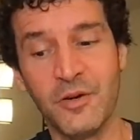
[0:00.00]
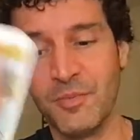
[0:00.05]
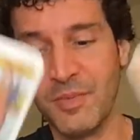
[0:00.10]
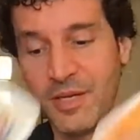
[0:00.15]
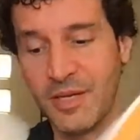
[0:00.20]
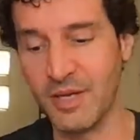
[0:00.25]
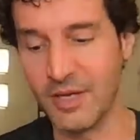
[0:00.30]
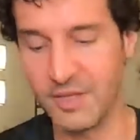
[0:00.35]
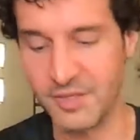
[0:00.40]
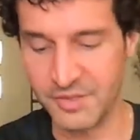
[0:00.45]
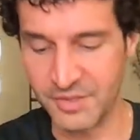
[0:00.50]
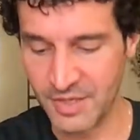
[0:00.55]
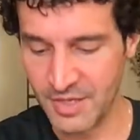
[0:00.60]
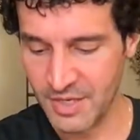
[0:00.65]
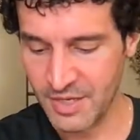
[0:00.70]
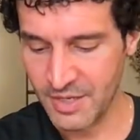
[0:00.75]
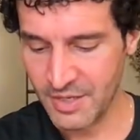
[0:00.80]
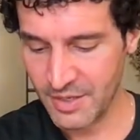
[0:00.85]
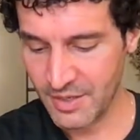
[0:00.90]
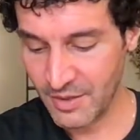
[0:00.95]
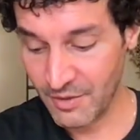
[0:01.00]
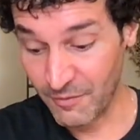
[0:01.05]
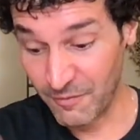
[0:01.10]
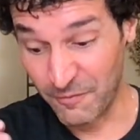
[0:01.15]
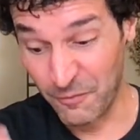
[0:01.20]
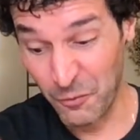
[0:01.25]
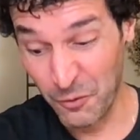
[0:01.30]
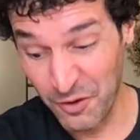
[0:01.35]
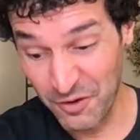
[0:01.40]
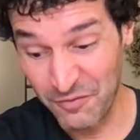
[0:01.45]
Because
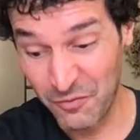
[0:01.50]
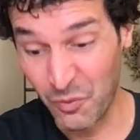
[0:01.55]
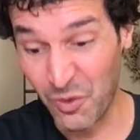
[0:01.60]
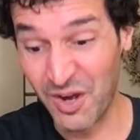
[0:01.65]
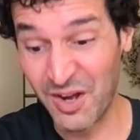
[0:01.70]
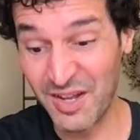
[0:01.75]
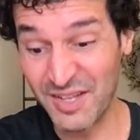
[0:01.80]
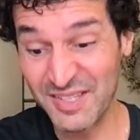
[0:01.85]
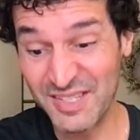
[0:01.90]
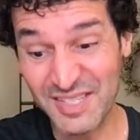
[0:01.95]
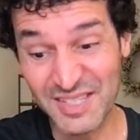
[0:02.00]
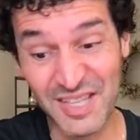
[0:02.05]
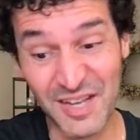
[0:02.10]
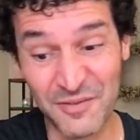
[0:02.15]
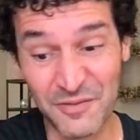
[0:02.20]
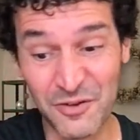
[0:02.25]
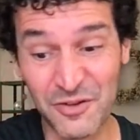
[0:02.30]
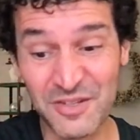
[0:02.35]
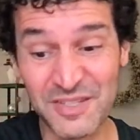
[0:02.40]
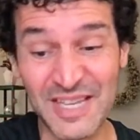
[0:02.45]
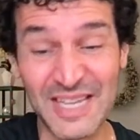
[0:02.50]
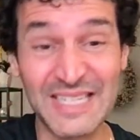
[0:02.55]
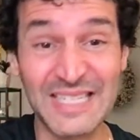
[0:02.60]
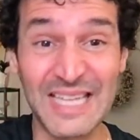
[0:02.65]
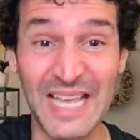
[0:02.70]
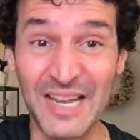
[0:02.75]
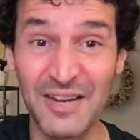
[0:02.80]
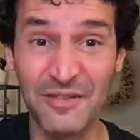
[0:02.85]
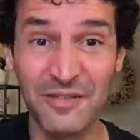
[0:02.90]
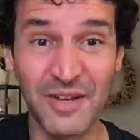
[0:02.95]
Four of Wands, Lovers, and
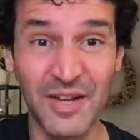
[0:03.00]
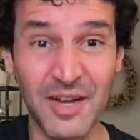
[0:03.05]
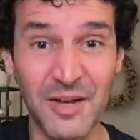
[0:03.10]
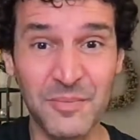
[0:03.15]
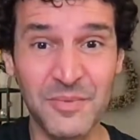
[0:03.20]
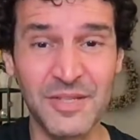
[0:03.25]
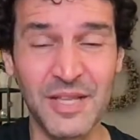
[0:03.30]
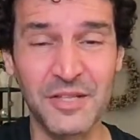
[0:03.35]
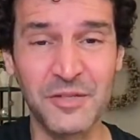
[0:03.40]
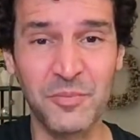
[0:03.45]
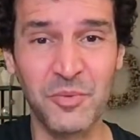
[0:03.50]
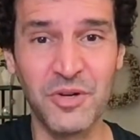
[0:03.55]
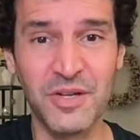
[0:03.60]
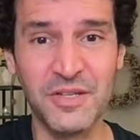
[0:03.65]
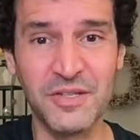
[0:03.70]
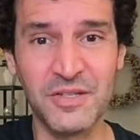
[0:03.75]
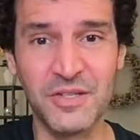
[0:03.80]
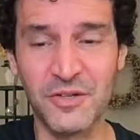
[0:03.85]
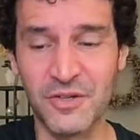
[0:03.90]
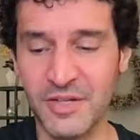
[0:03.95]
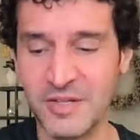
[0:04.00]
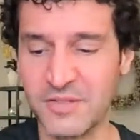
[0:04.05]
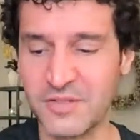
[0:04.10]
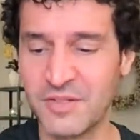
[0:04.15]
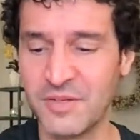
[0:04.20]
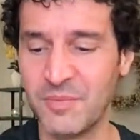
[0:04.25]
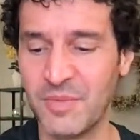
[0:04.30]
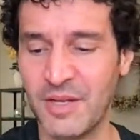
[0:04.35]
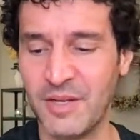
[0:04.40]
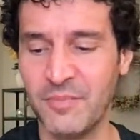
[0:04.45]
Ten of Cups, that's pretty serious
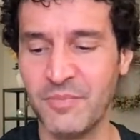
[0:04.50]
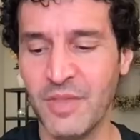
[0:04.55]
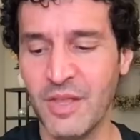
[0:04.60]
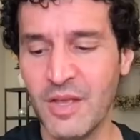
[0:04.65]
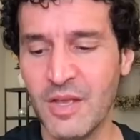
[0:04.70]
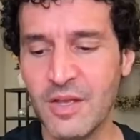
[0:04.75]
to me.